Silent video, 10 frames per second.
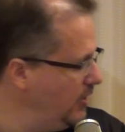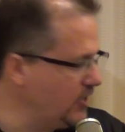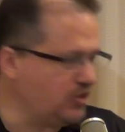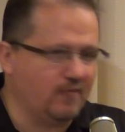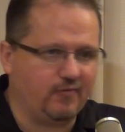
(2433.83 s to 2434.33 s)

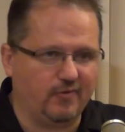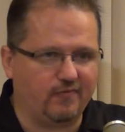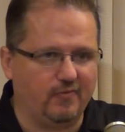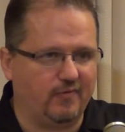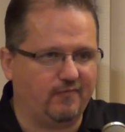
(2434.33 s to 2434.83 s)
That's going from the
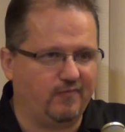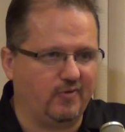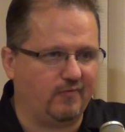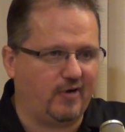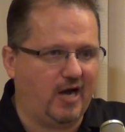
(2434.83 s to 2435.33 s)

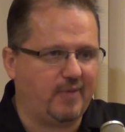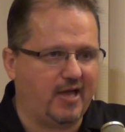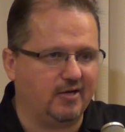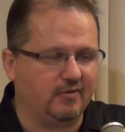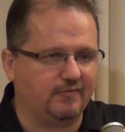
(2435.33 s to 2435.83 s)
frying
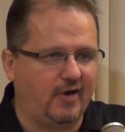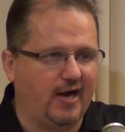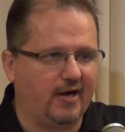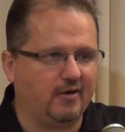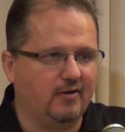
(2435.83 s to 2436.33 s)
pan into the
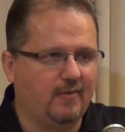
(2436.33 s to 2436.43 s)
fire.